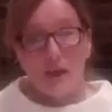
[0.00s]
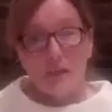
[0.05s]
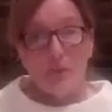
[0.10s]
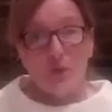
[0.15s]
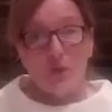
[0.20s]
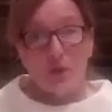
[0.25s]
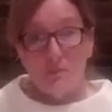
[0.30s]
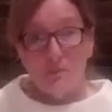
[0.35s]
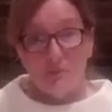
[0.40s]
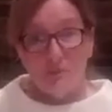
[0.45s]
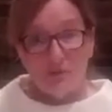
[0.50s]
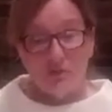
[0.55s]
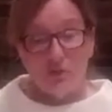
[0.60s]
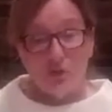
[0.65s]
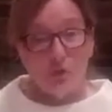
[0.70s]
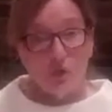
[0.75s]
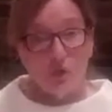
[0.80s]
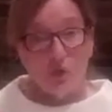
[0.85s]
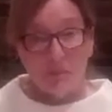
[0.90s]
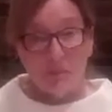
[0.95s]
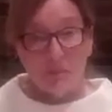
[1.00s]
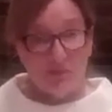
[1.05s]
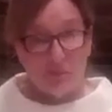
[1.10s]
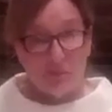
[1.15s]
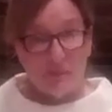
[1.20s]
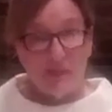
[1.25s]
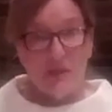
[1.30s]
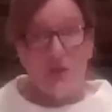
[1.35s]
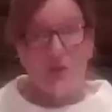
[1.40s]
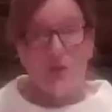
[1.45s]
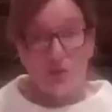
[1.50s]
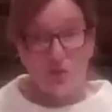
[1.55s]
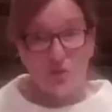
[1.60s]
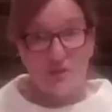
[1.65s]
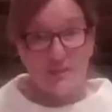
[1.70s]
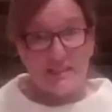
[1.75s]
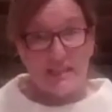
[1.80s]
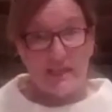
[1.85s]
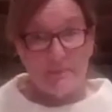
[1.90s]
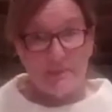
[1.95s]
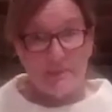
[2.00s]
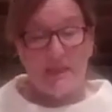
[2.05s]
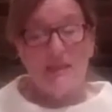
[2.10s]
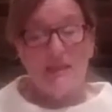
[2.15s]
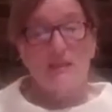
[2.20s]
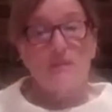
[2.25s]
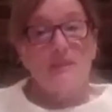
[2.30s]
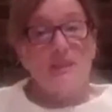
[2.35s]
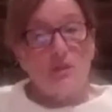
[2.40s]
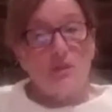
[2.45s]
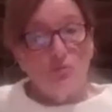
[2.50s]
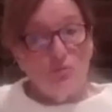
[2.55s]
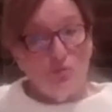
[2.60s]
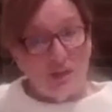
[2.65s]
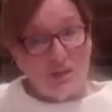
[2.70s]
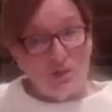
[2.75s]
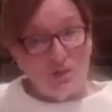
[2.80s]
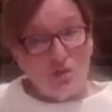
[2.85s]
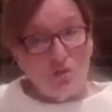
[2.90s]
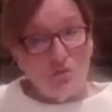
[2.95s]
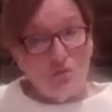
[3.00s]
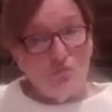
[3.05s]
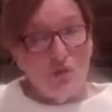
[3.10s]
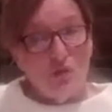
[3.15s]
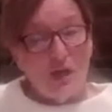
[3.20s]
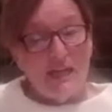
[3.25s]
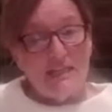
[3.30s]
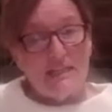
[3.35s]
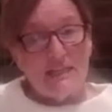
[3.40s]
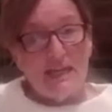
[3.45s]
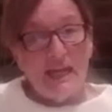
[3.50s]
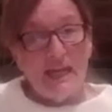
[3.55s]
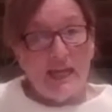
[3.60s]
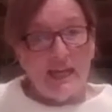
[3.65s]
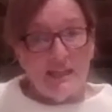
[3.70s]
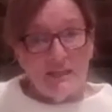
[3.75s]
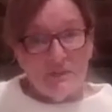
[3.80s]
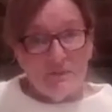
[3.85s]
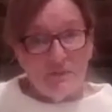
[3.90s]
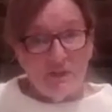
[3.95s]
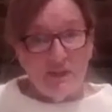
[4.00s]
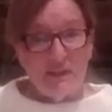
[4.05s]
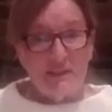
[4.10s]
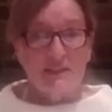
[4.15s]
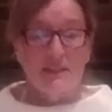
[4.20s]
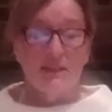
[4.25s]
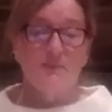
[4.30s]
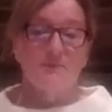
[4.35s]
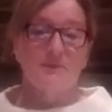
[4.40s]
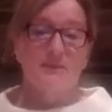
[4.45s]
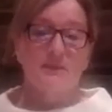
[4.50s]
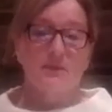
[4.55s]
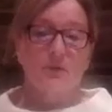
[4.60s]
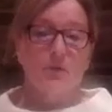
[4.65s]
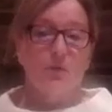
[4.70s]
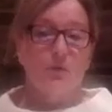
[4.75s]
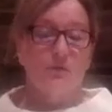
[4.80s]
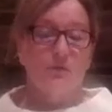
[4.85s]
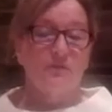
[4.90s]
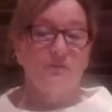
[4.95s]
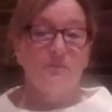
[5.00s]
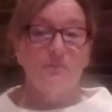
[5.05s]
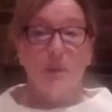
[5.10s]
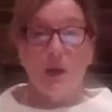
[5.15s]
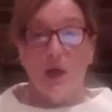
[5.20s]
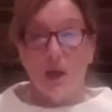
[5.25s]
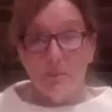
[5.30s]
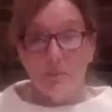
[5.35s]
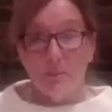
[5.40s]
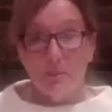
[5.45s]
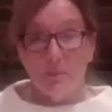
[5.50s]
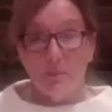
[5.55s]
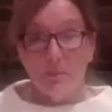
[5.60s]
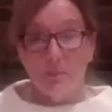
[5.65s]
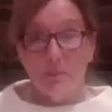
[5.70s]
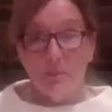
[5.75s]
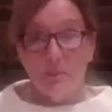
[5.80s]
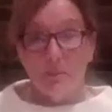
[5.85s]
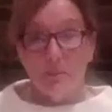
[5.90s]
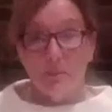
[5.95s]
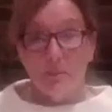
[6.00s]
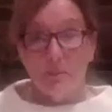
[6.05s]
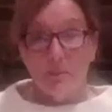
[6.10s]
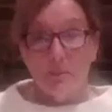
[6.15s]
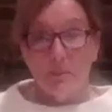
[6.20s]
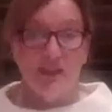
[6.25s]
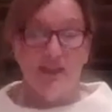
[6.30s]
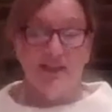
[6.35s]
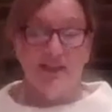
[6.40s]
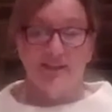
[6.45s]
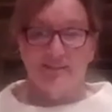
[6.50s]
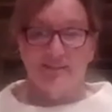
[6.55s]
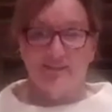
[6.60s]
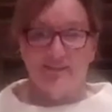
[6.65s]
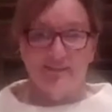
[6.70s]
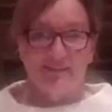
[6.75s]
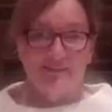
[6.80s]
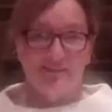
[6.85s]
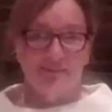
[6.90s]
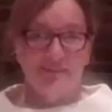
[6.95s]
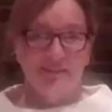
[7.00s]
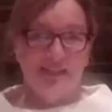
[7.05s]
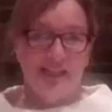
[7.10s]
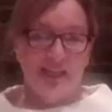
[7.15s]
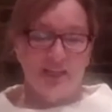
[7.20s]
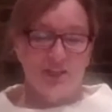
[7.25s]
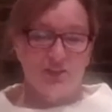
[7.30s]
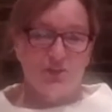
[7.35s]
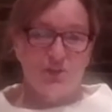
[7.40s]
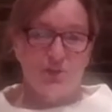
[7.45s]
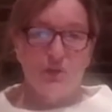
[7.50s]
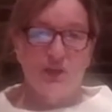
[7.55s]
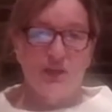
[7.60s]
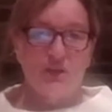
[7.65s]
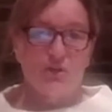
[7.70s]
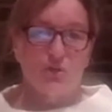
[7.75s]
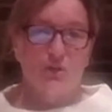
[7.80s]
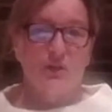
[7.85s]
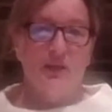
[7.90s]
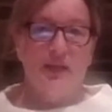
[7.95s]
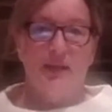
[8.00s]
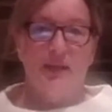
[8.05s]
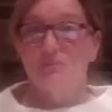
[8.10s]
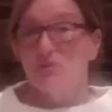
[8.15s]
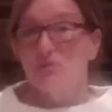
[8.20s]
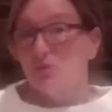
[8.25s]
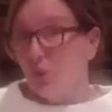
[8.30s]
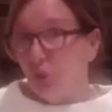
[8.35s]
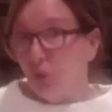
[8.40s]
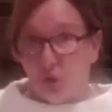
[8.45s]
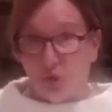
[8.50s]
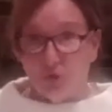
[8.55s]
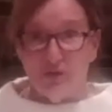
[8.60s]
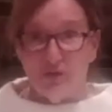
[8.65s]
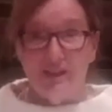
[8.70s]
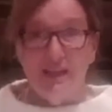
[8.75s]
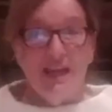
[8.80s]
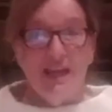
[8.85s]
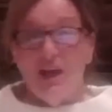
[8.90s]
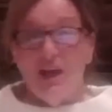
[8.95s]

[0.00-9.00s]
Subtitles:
not going to mirror, you're not going to mirror me, you're going to do the same side as me. So rest your right hand, fingertips off palm of hand on the earth, next to your hips, or on,